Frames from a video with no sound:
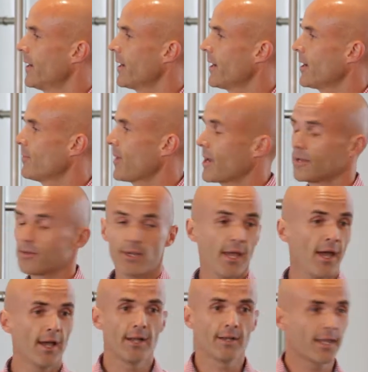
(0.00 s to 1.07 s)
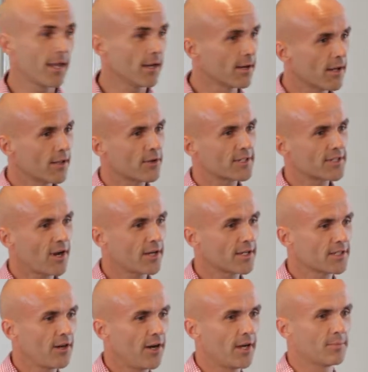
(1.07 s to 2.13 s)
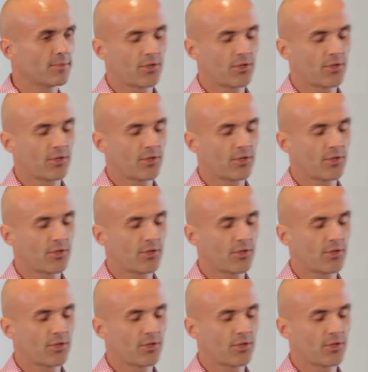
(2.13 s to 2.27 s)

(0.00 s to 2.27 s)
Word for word: Um, and yeah, again, another exciting time.